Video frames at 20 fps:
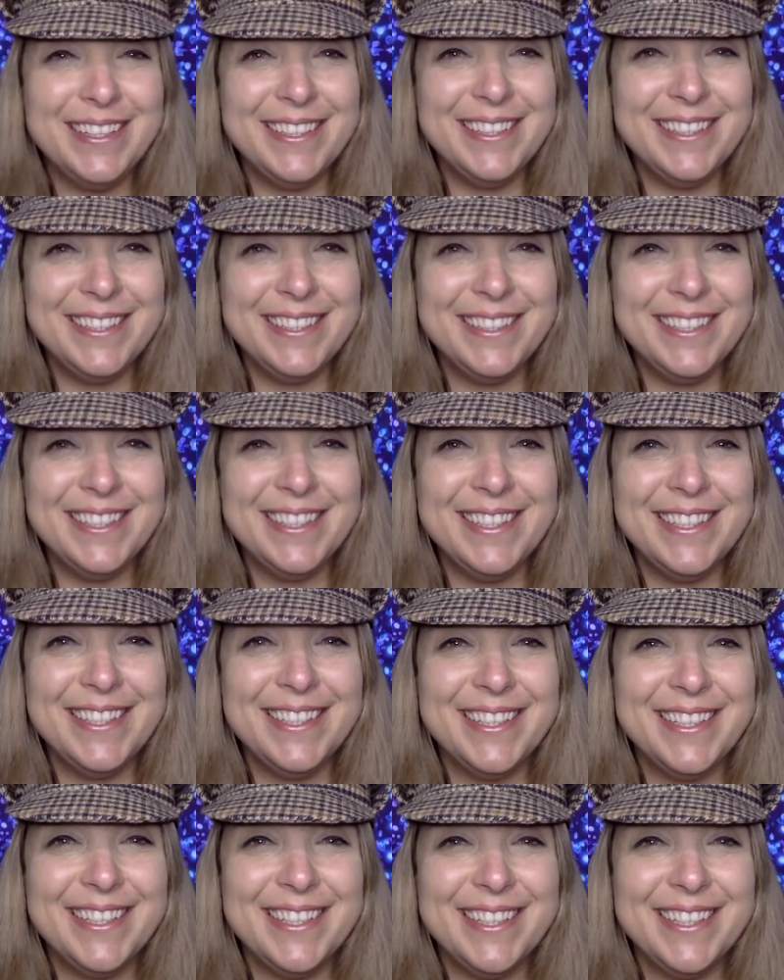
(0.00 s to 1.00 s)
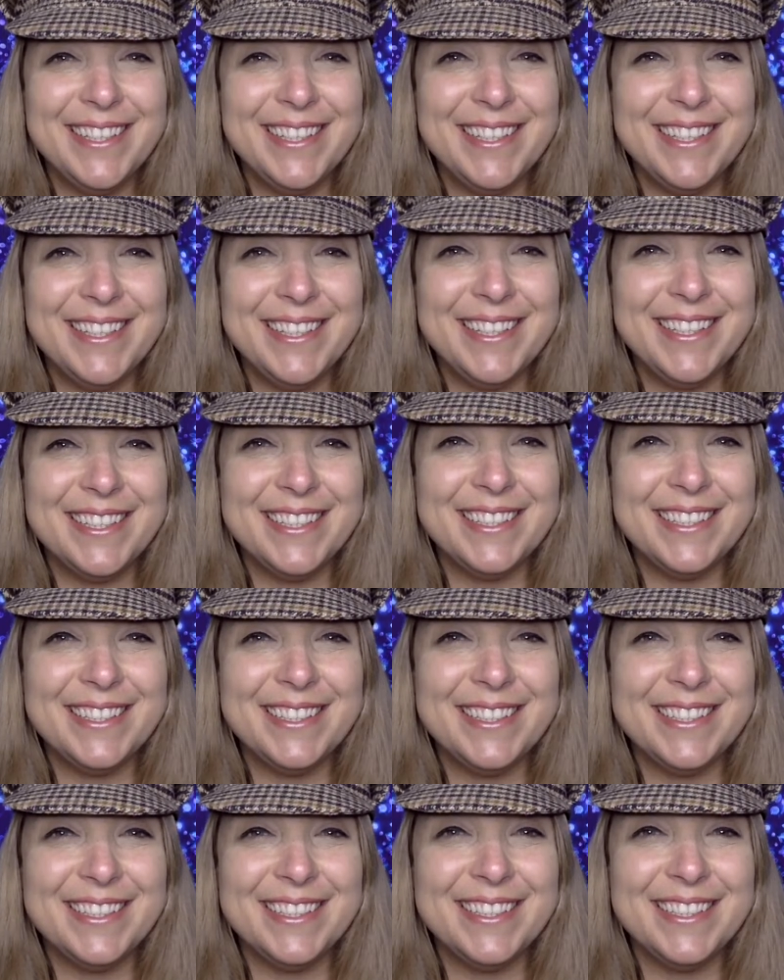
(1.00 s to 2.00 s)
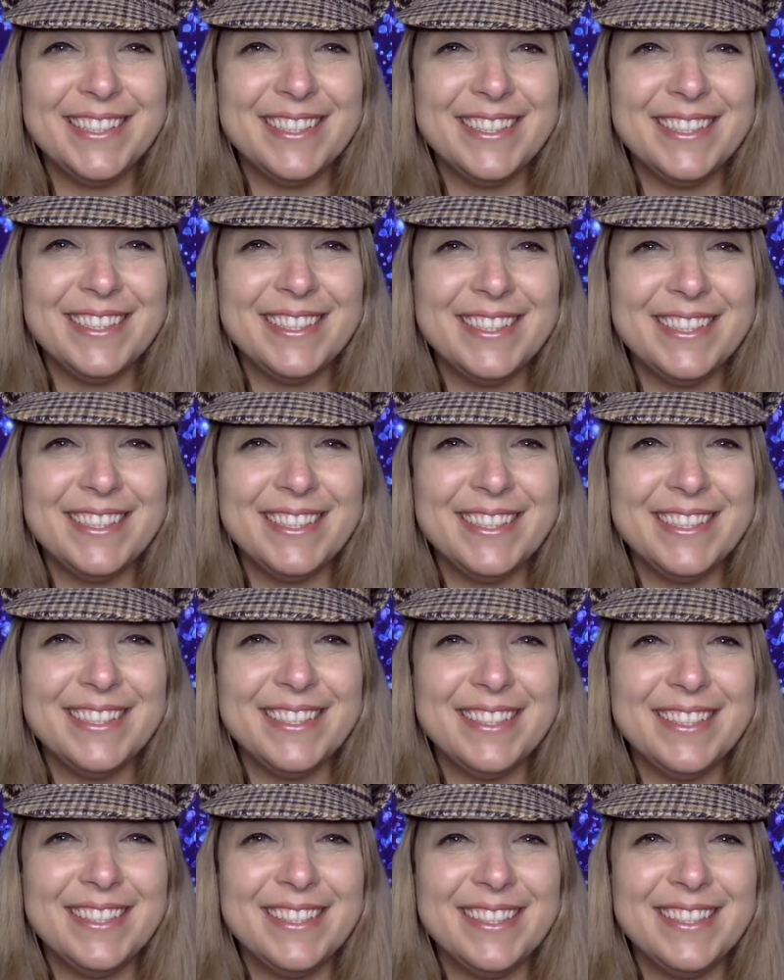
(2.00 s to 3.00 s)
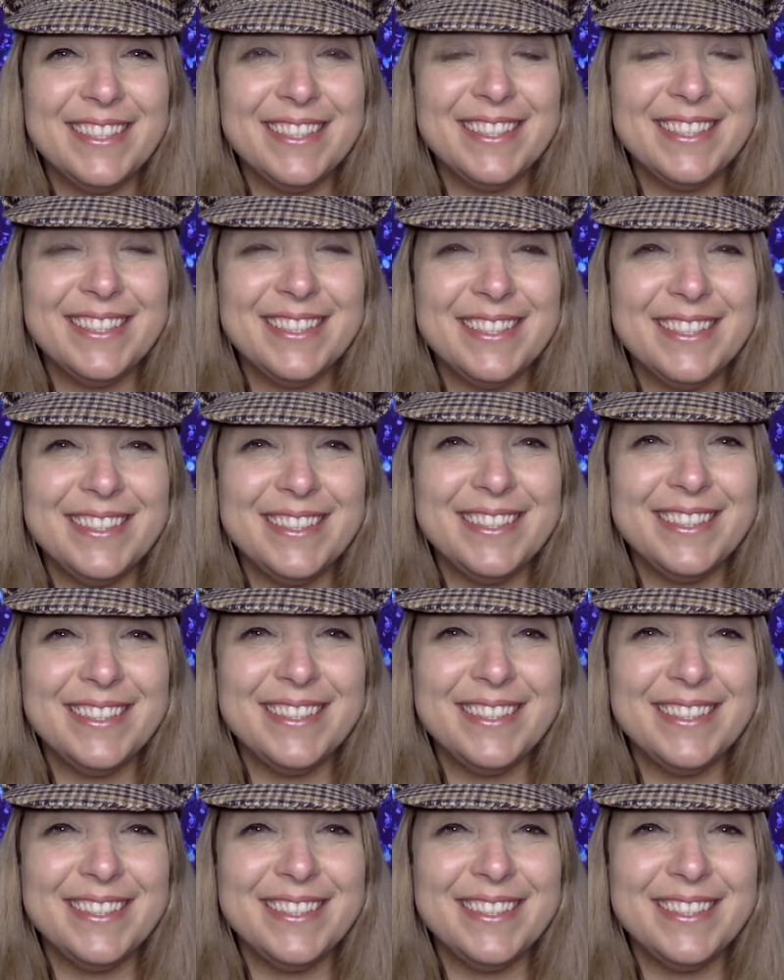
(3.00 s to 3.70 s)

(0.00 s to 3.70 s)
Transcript: No one is speaking in this clip.